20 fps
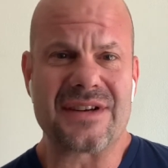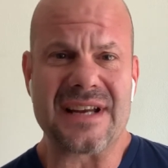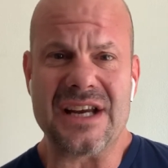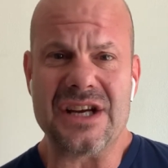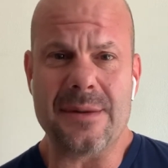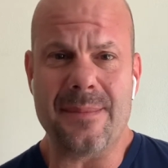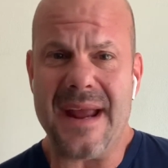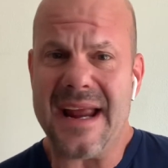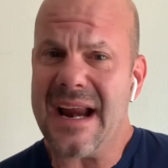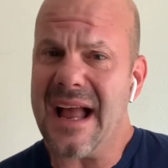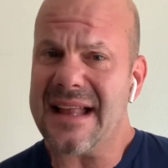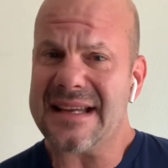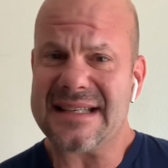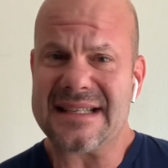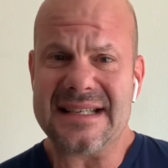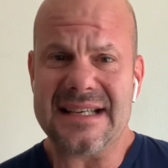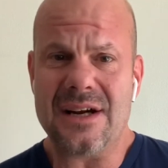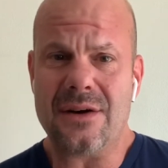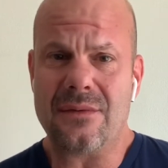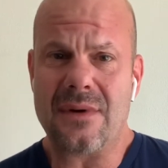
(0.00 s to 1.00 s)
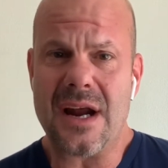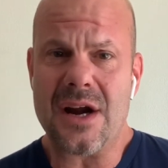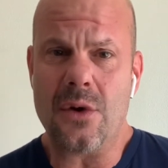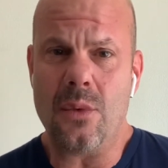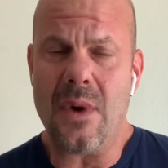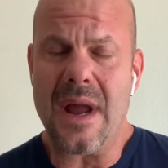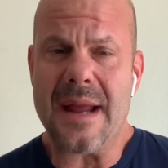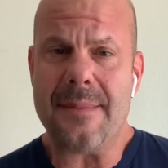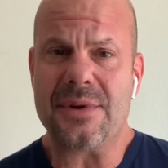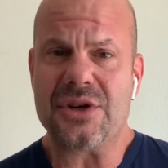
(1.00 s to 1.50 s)
and you may not see it right
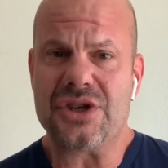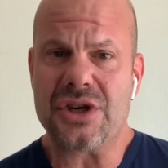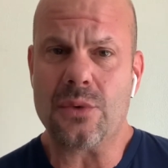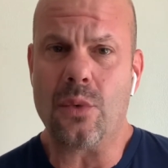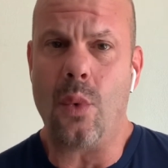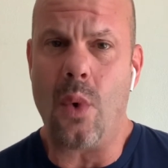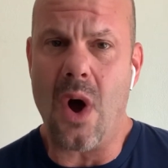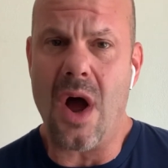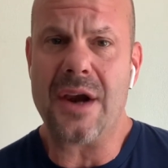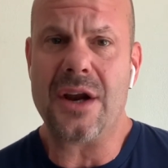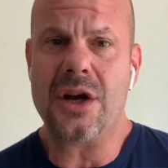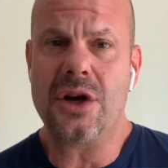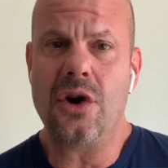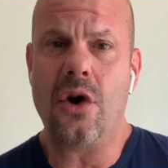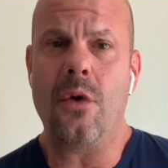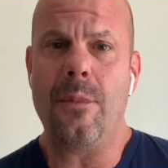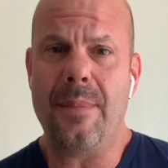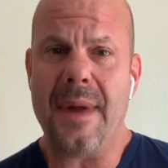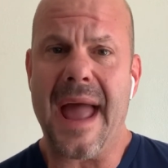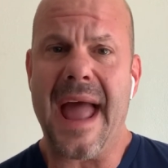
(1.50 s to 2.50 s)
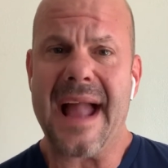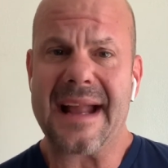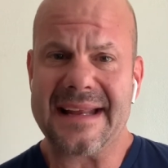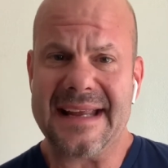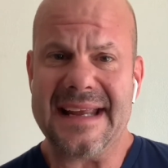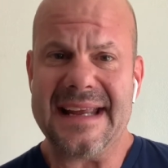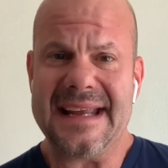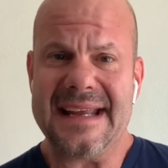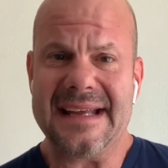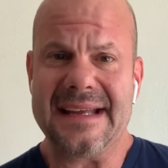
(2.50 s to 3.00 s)
away, but you want to go back
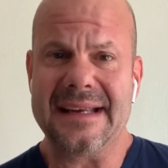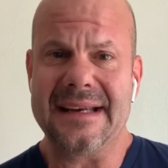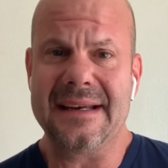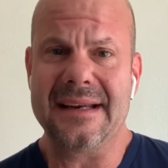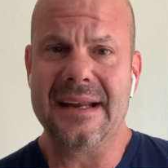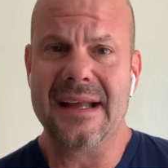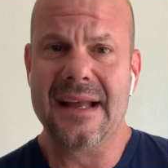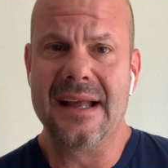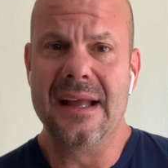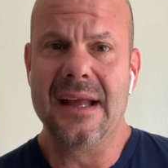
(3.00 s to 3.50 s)
in